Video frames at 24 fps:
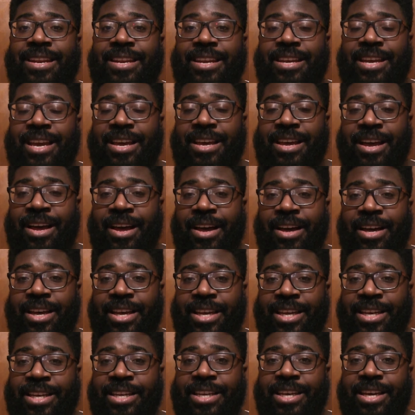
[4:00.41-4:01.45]
and
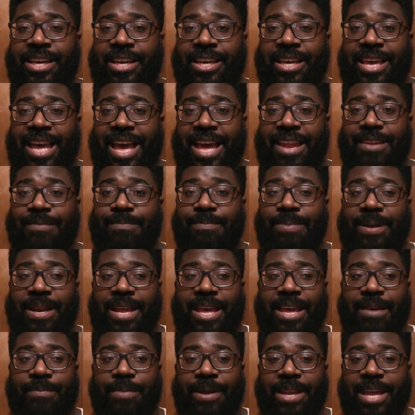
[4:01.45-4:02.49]
India can
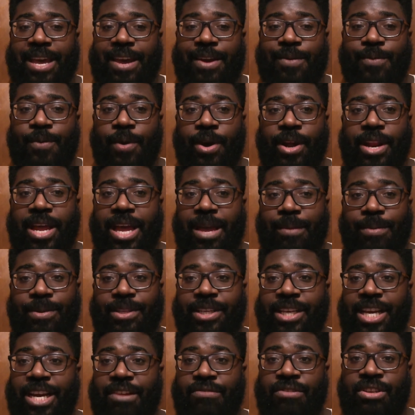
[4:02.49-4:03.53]
play. But they weren't able
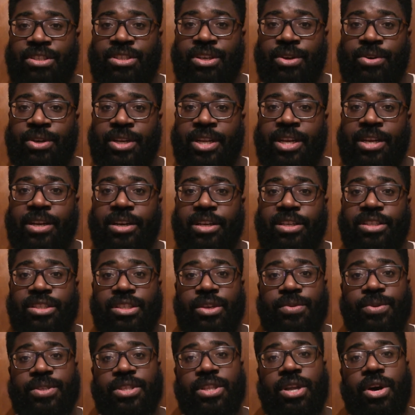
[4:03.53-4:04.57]
to get a result in England.
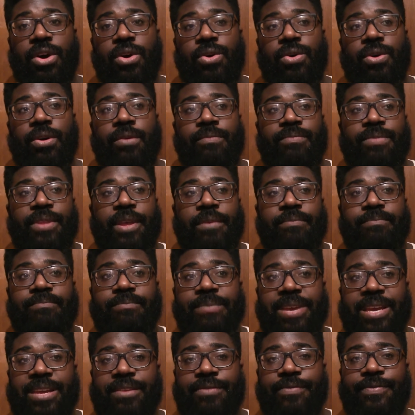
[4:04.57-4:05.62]
So it's no
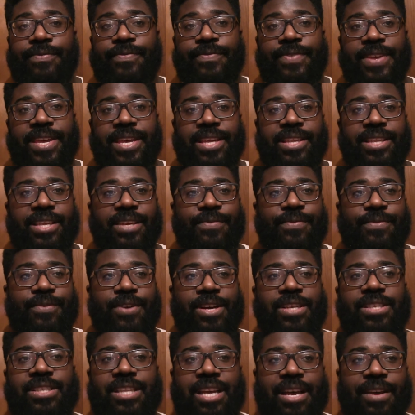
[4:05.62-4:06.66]
mean feat for
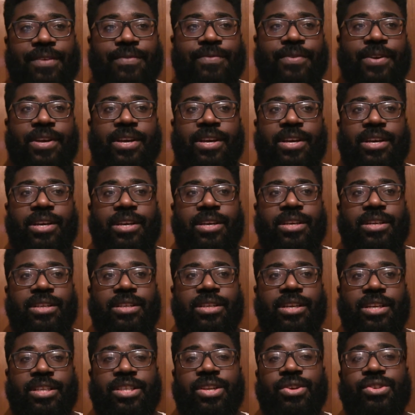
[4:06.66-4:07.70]
us to have.
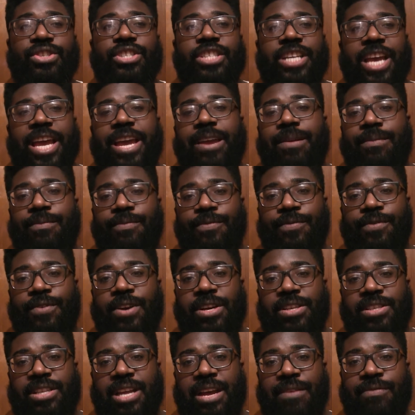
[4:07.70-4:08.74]
So it's no shame for
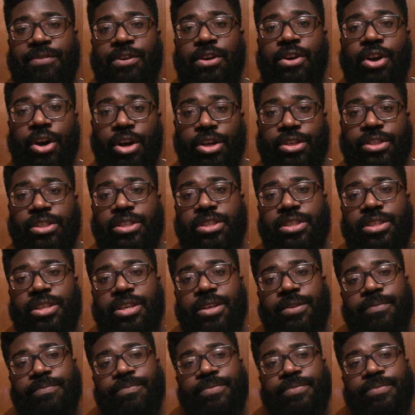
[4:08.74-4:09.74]
us to have lost